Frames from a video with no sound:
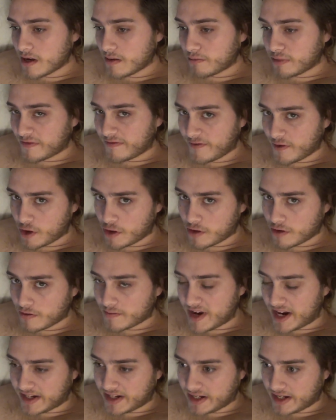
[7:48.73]
Prefer
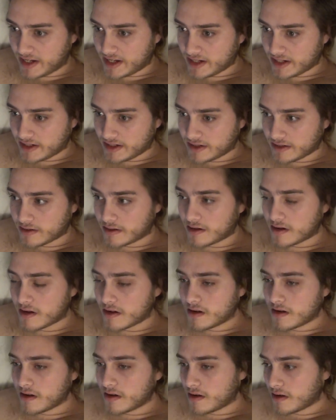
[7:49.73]
Mexican
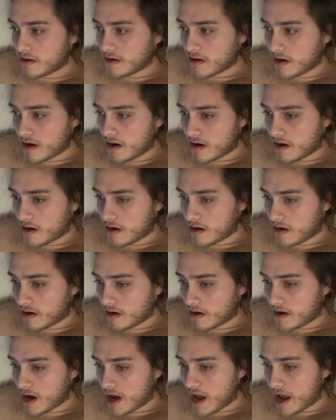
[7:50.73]

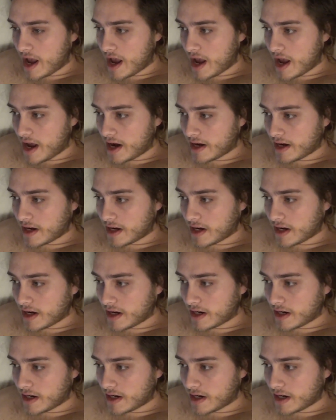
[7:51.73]
uh, and
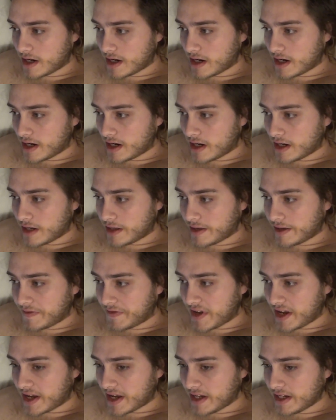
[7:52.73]
the
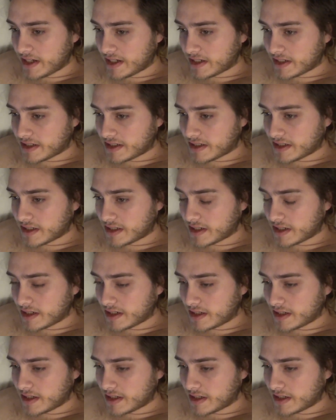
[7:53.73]
thing is,
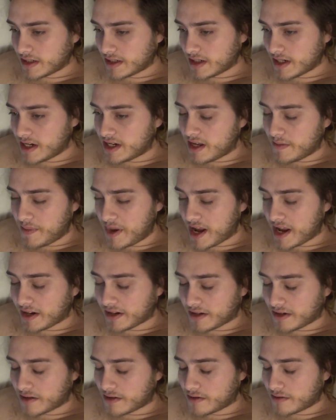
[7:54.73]
it
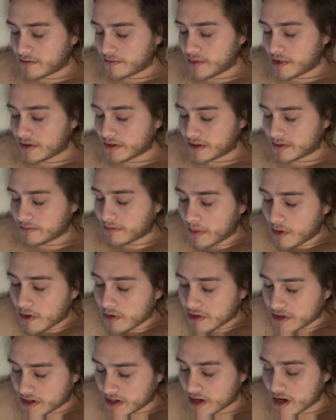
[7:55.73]
depends though. Most
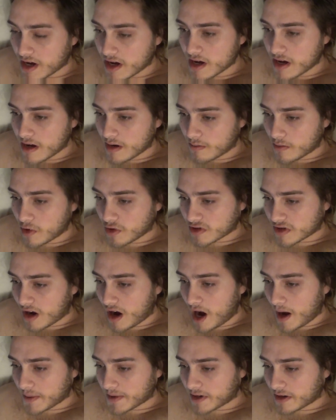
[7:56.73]
most most
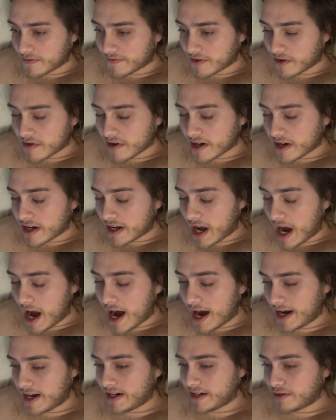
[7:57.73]
cops are very
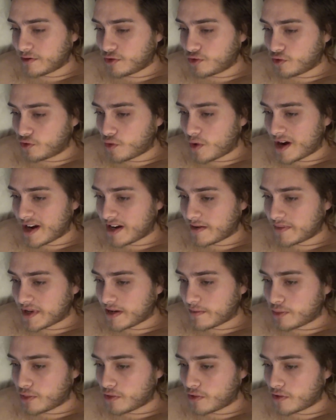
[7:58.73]
kind to white
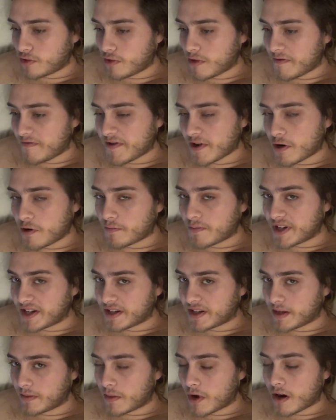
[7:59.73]
people if you don't piss
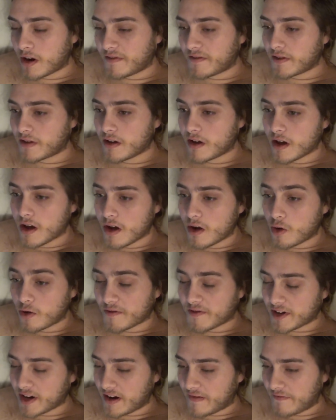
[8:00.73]
them off or
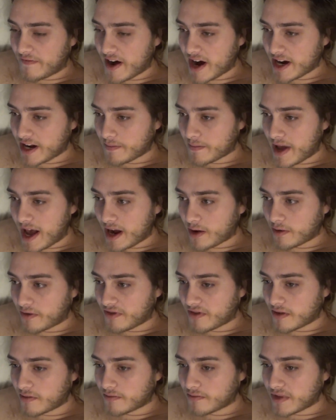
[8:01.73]
if you're not fighting back with
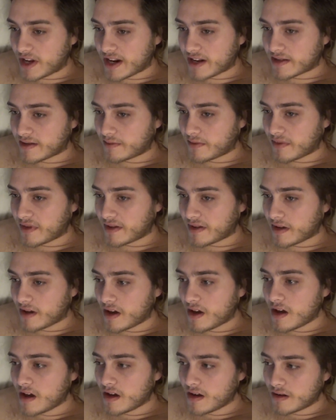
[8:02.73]
them. You know, the,
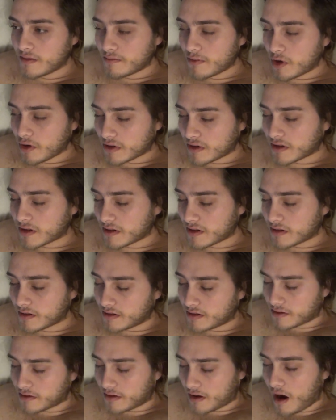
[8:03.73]
most
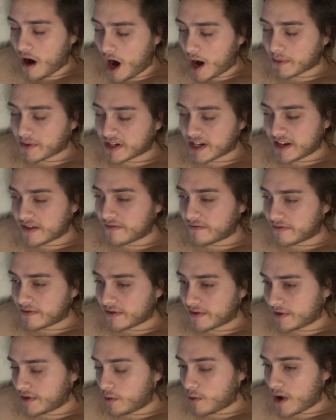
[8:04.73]
cops give
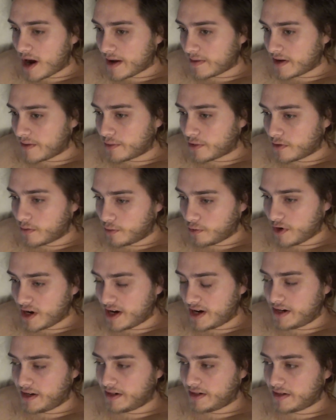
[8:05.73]
the white people
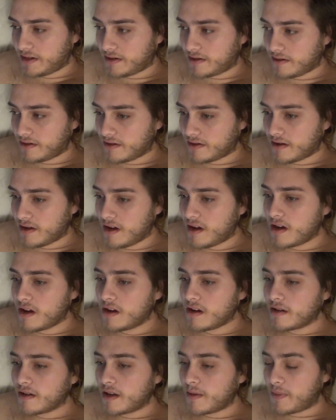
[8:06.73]
breaks.
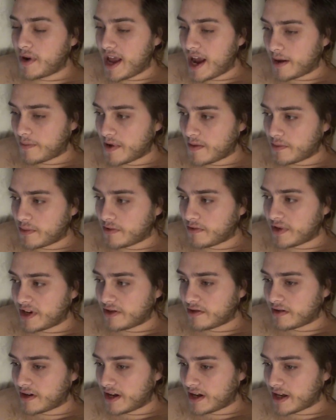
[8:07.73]
The black people they
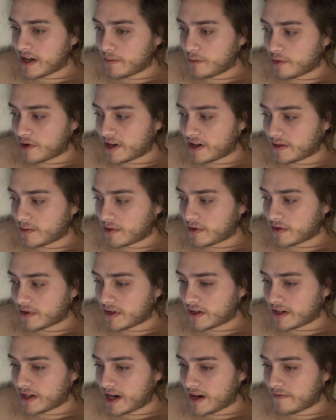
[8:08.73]
do not get breaks most of
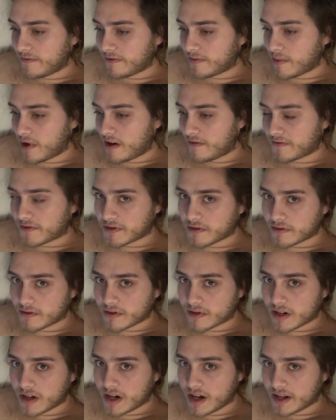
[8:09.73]
the time from
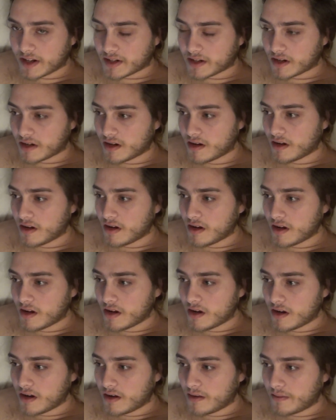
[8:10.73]
officers unless
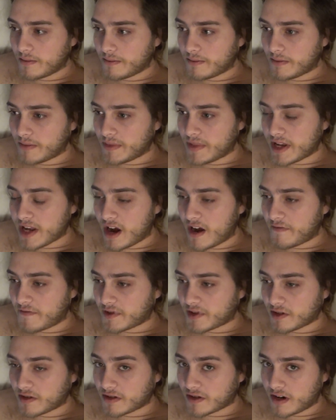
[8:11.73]
the
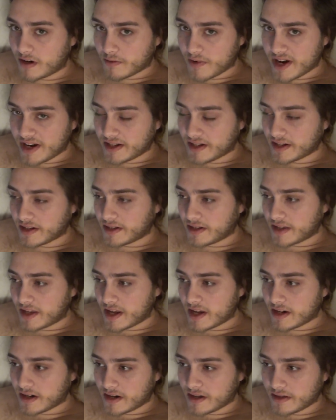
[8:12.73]
officer's not racist,
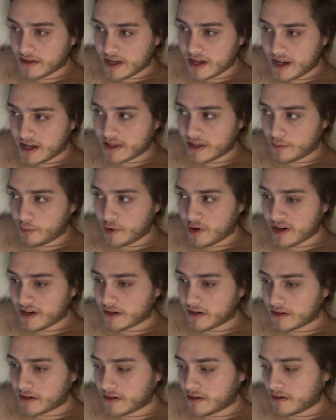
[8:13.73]
then they get the
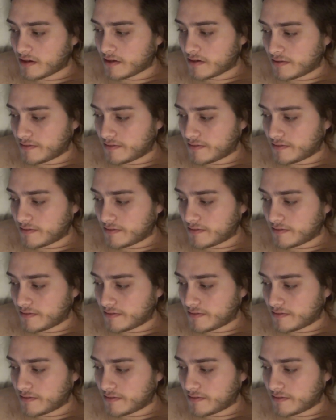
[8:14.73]
breaks.